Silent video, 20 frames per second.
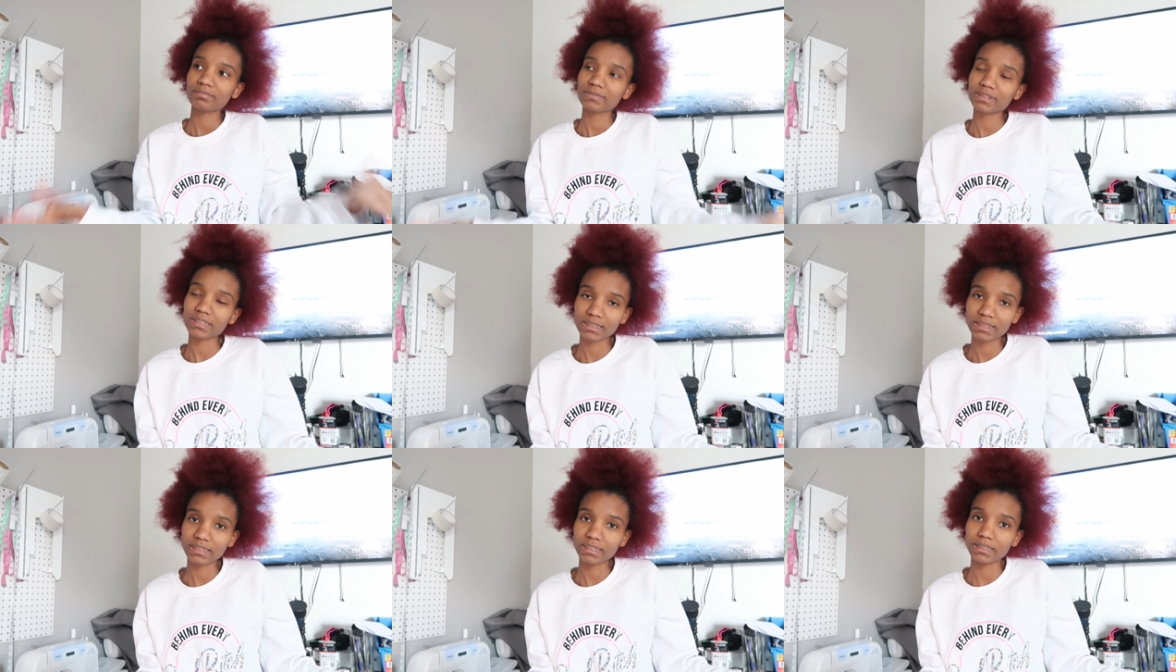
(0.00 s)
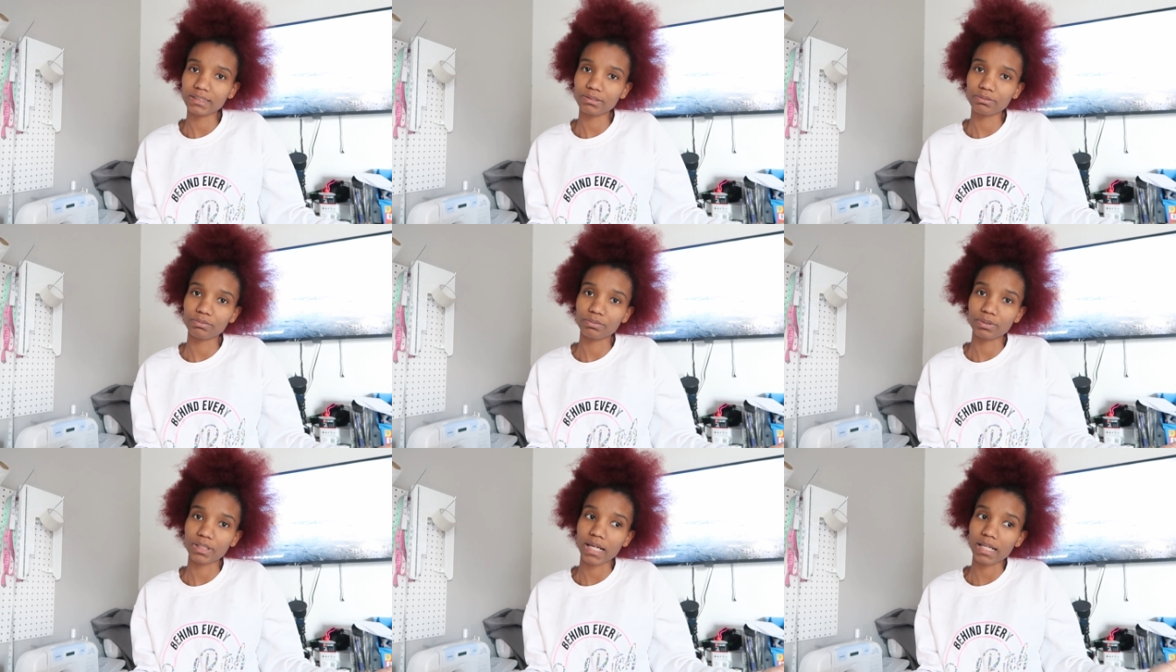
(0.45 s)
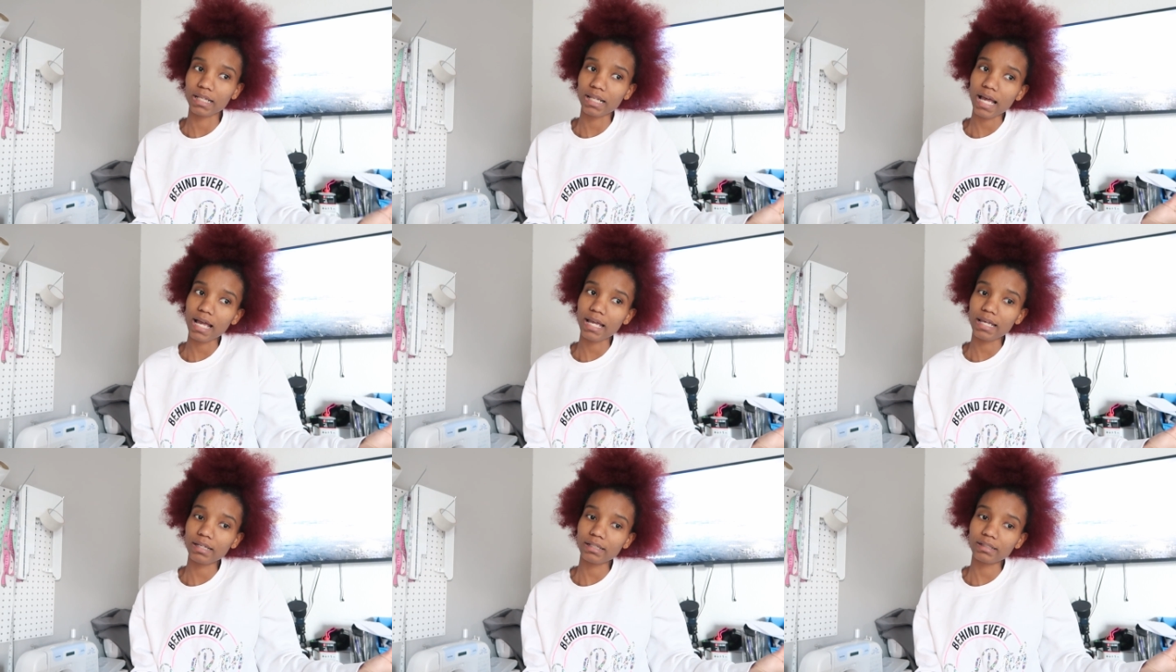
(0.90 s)
to see what I
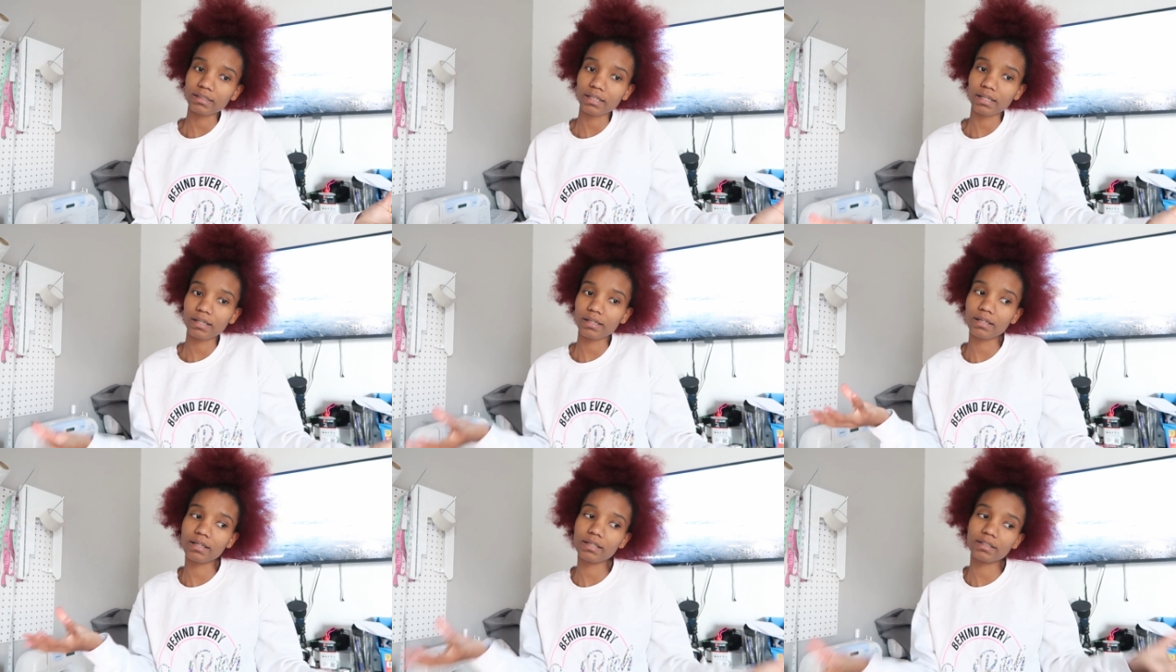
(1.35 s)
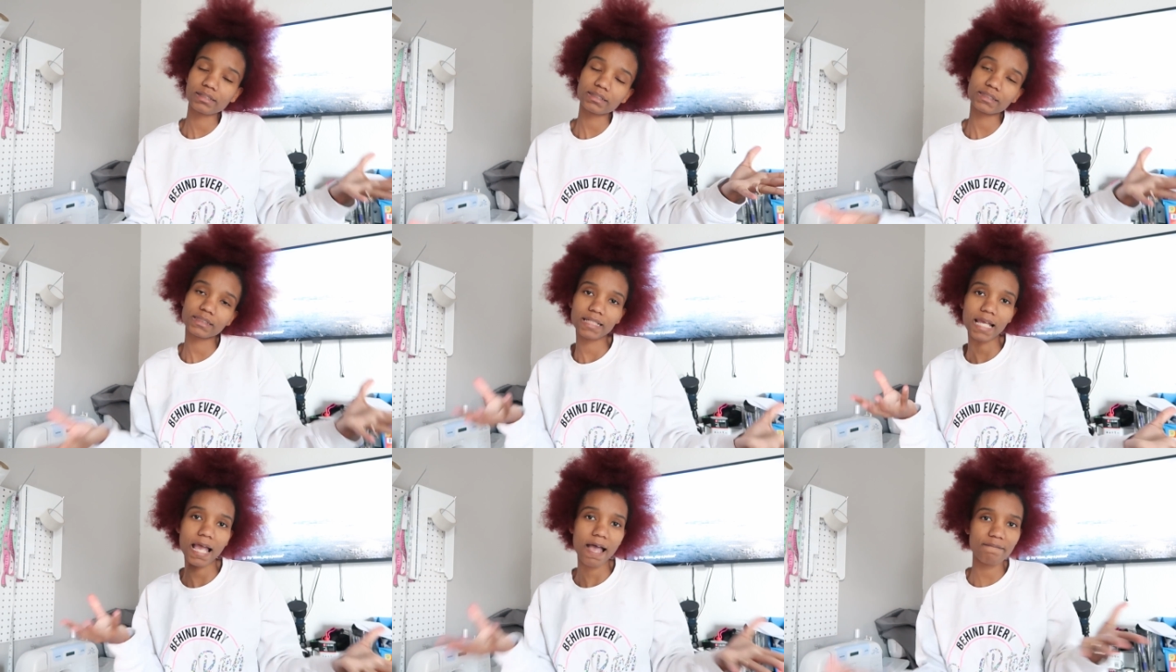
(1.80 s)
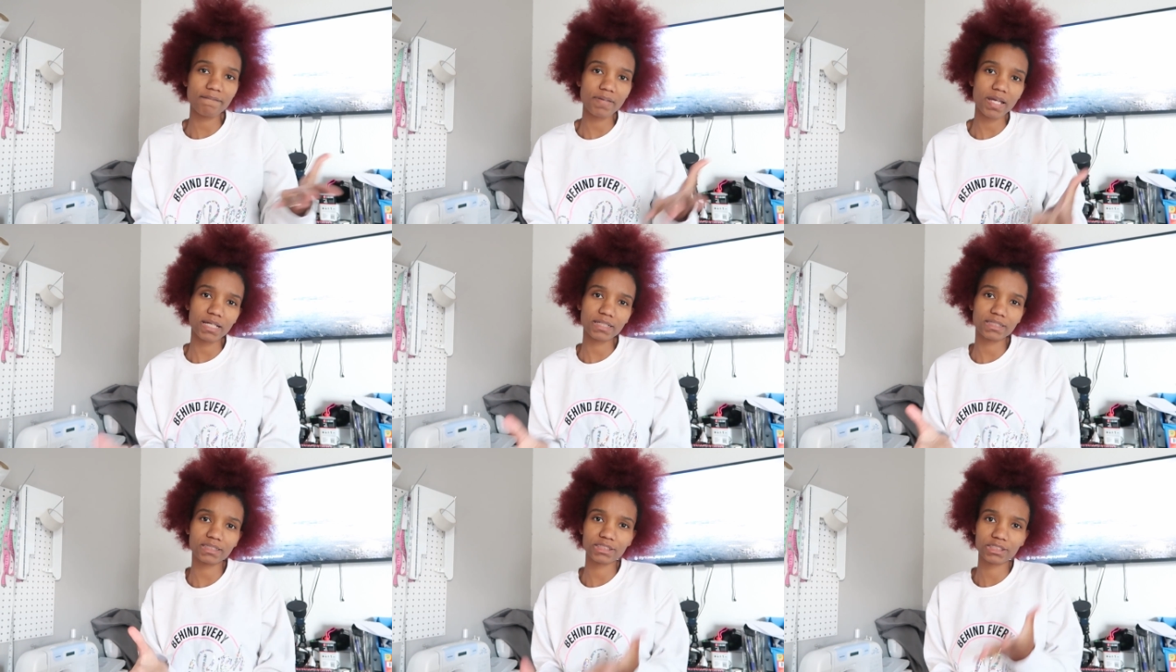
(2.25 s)
like and to see how
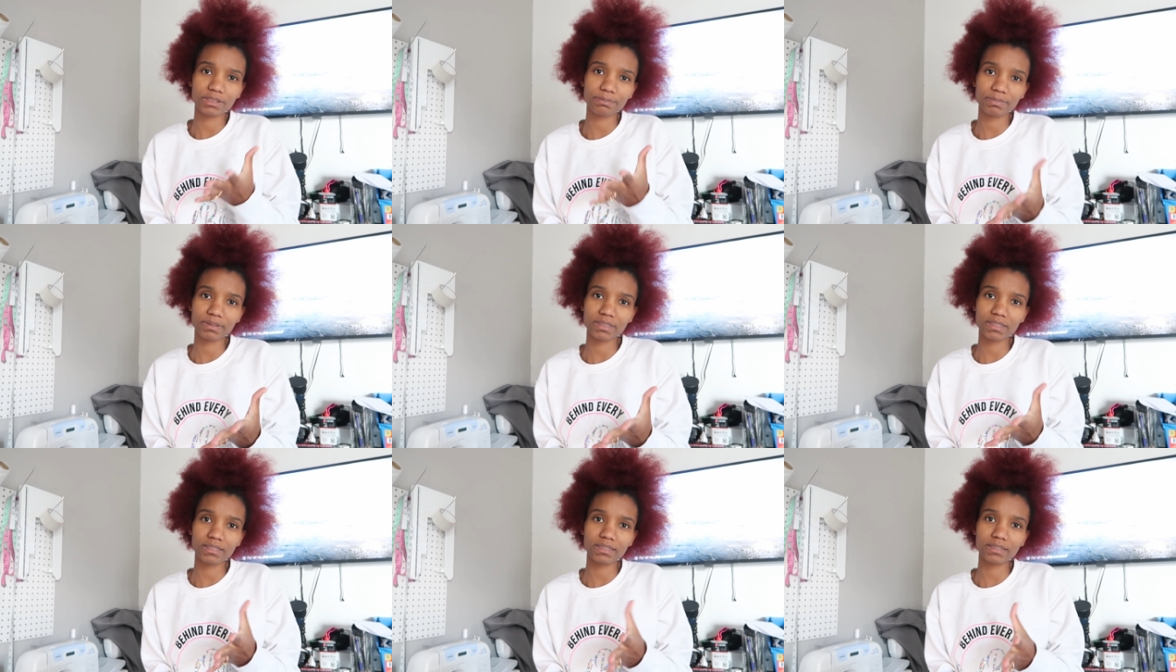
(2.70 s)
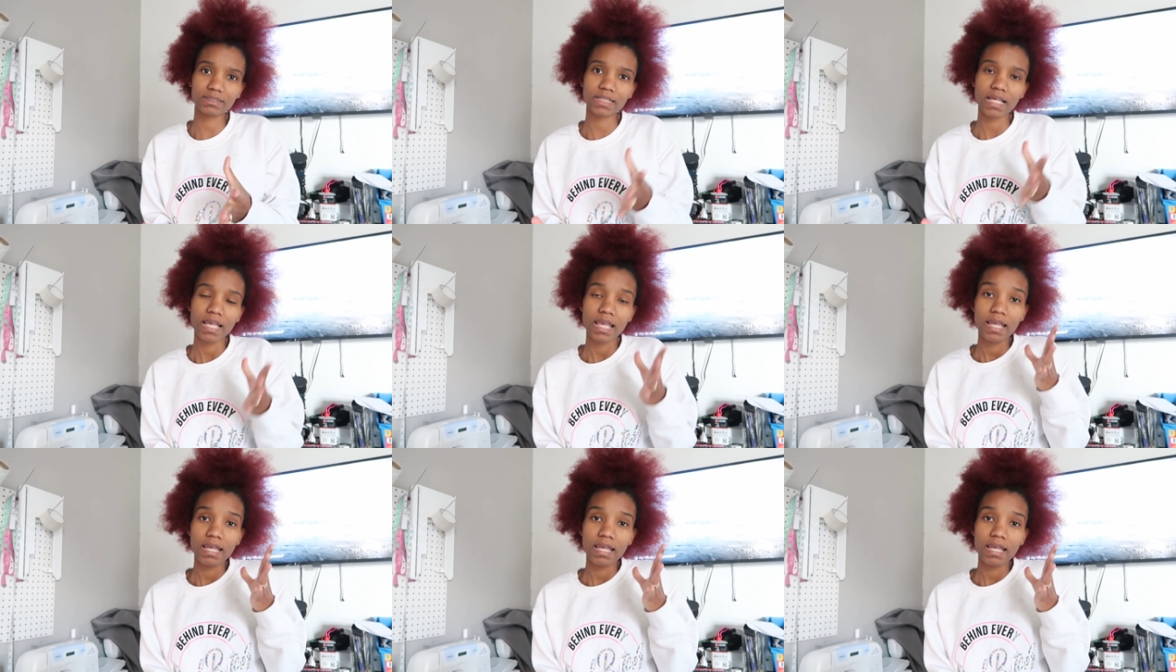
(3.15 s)
fast the shipping is.